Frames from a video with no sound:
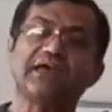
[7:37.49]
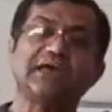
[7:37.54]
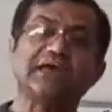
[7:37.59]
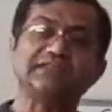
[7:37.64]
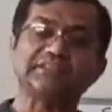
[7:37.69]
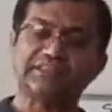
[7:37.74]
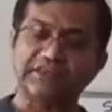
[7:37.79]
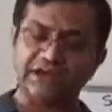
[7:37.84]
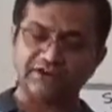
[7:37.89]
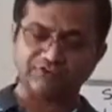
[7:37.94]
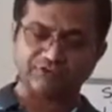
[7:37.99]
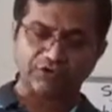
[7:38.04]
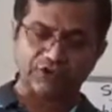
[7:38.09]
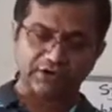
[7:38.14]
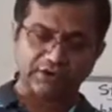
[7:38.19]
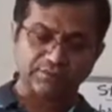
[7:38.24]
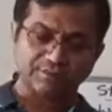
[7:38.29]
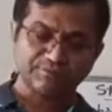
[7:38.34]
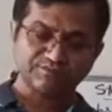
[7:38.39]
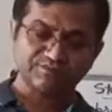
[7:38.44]
and
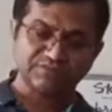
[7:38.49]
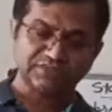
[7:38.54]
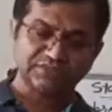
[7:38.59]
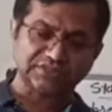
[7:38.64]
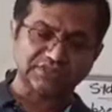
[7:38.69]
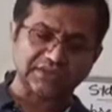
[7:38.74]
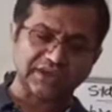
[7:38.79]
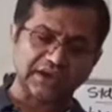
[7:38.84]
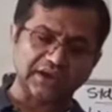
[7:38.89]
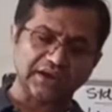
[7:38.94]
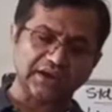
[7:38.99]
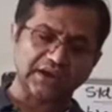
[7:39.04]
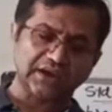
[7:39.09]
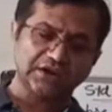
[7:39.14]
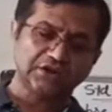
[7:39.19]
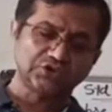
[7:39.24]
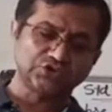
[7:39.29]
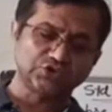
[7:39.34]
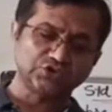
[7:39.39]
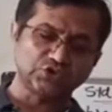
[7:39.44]
therefore they
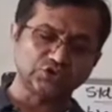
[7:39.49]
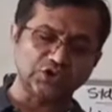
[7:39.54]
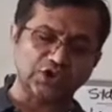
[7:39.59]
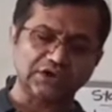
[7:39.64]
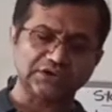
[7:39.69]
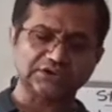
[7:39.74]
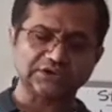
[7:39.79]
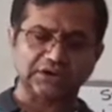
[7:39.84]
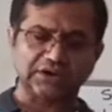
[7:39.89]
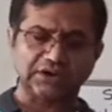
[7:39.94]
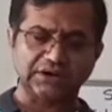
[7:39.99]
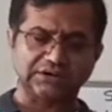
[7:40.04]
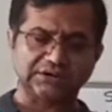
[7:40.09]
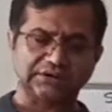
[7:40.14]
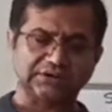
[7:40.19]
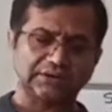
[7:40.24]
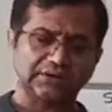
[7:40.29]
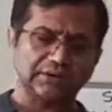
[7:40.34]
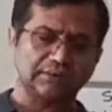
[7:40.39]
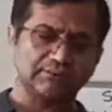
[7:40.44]
do not
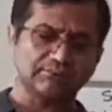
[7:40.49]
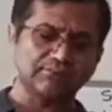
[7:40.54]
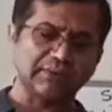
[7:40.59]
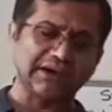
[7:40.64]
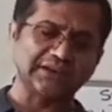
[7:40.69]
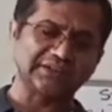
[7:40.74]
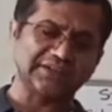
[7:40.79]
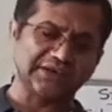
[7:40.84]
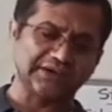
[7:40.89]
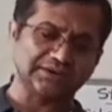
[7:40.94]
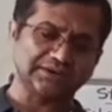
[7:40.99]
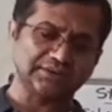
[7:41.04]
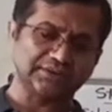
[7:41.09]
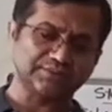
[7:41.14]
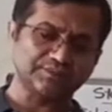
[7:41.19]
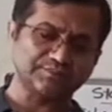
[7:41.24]
hurt by that.